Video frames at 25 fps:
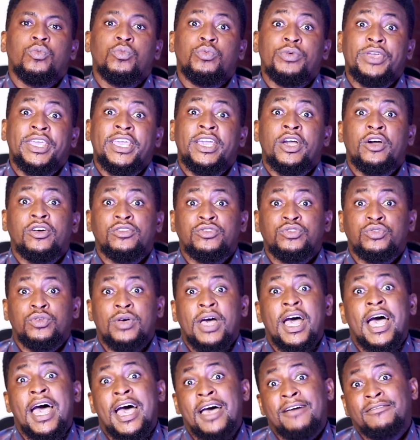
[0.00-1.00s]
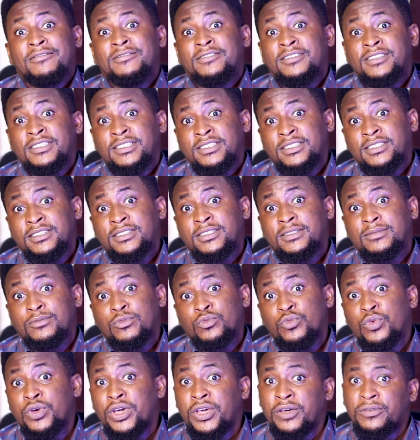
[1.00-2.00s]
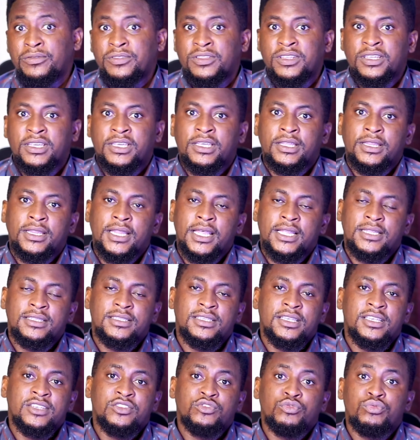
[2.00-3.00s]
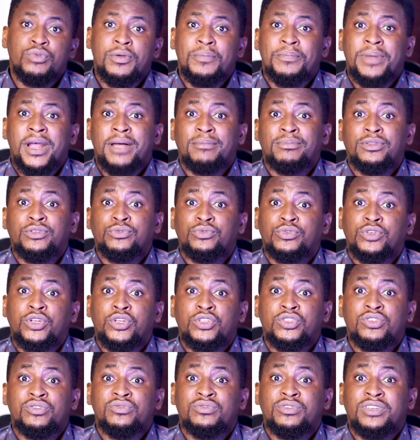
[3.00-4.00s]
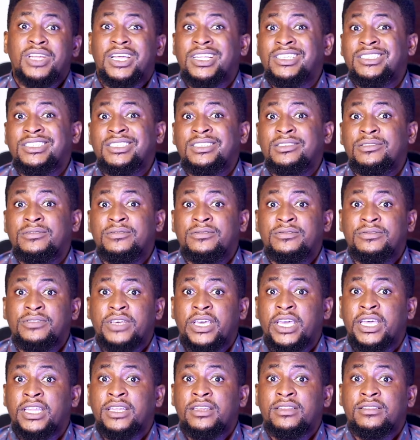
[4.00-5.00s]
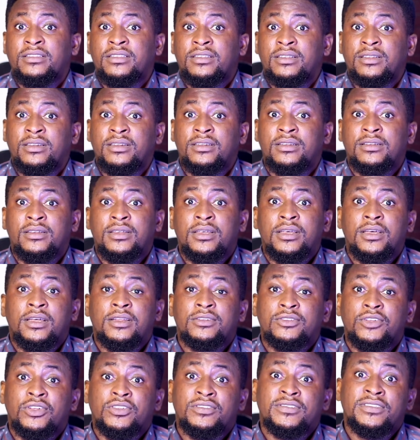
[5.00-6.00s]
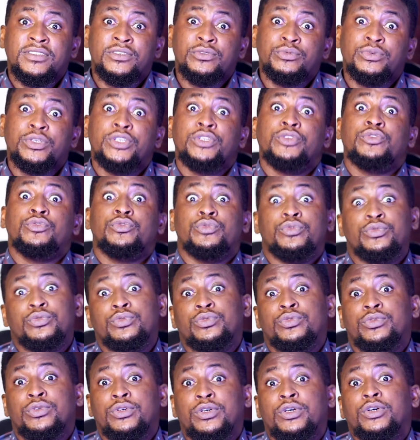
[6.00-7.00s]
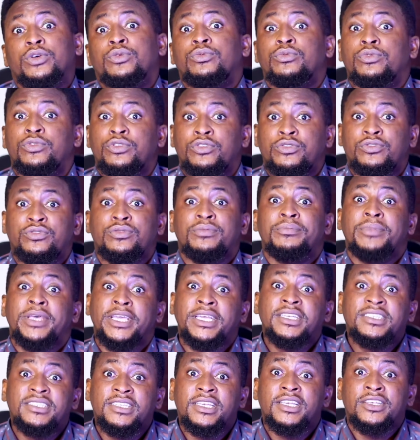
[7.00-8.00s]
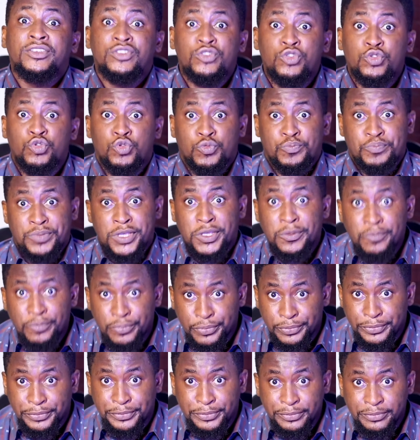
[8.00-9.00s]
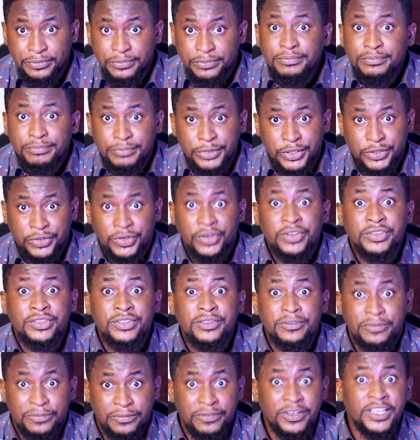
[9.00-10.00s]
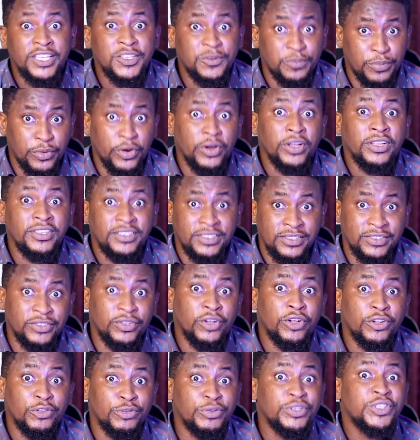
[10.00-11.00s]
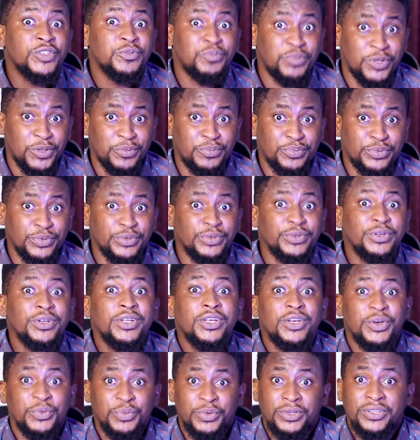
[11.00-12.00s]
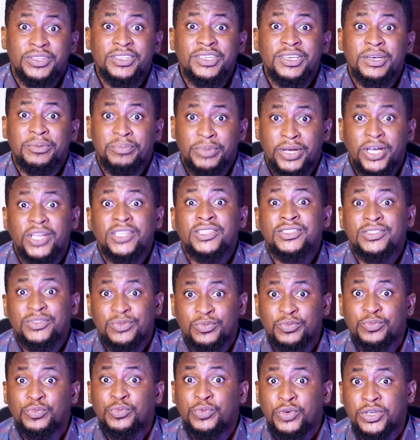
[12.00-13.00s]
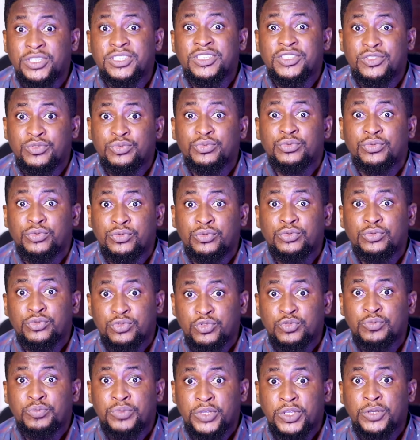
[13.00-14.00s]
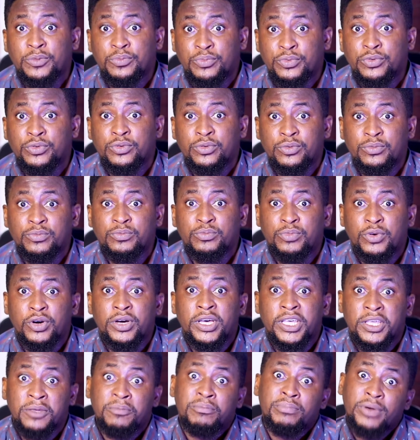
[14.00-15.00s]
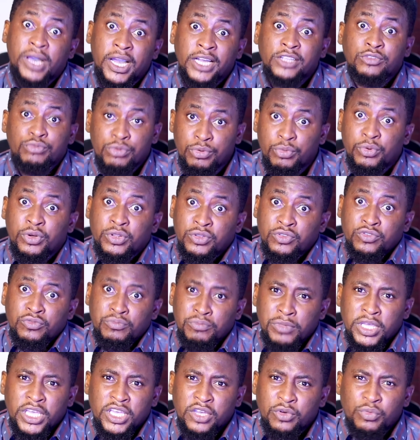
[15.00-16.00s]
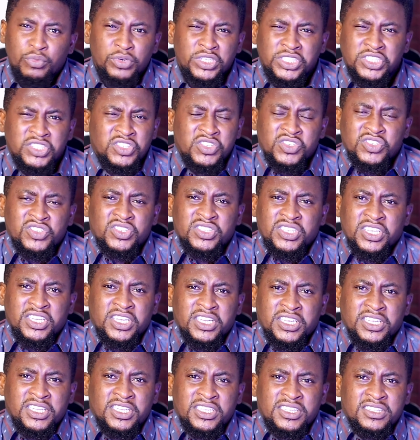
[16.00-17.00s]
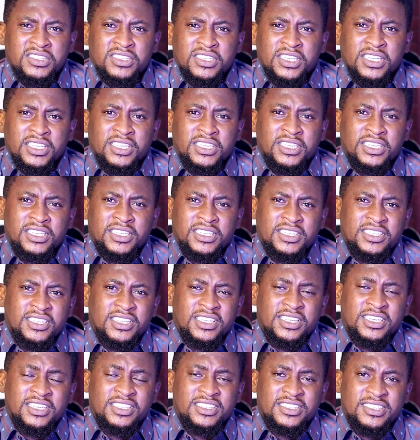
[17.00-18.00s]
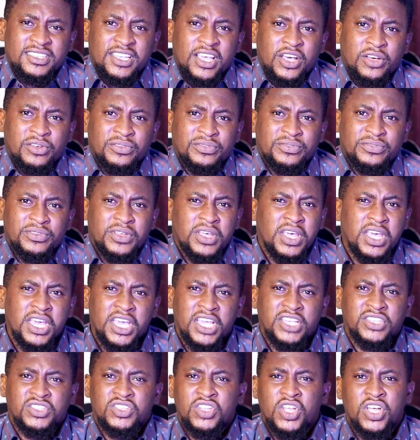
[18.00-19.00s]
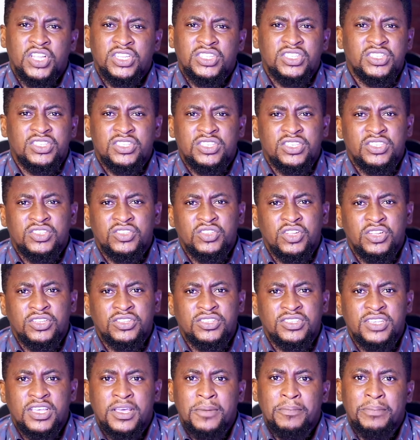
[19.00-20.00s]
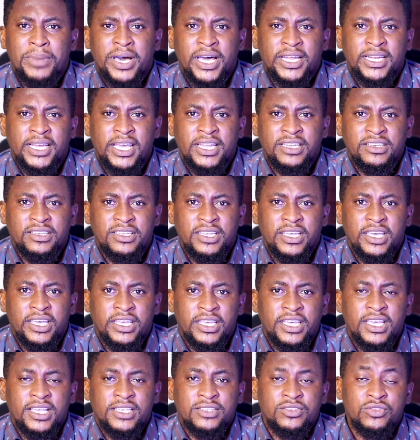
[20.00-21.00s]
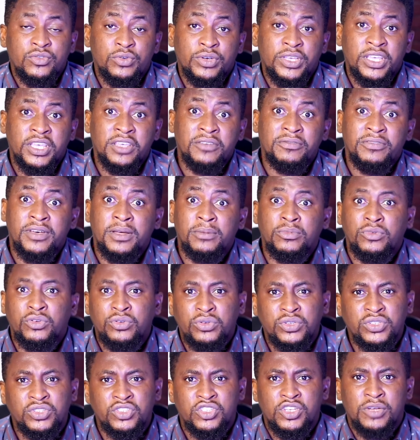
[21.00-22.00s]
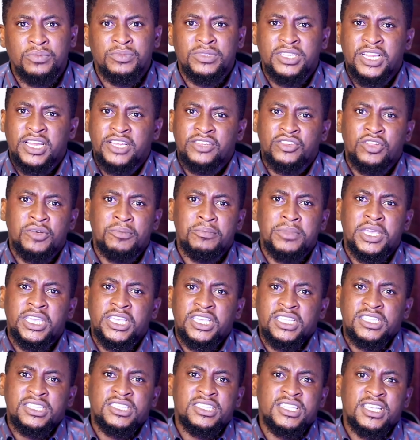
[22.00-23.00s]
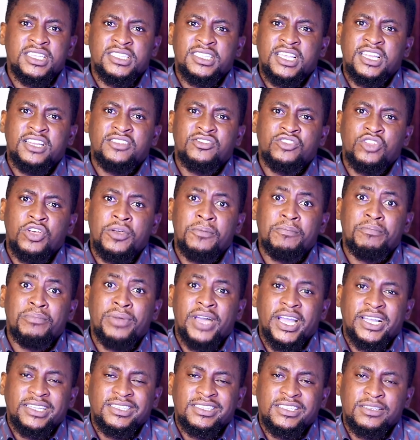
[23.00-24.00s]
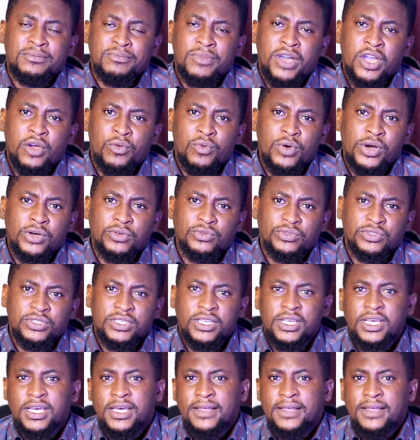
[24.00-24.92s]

we also have this way of thinking that yes, we probably will not even achieve anything. Nothing we do would make sense to people, because the first point is always people. We think about what it will do to people, what impact we want to make, which is in itself is not a bad idea. Yes, okay, if I'm doing something and not making sense and it's not impacting my world,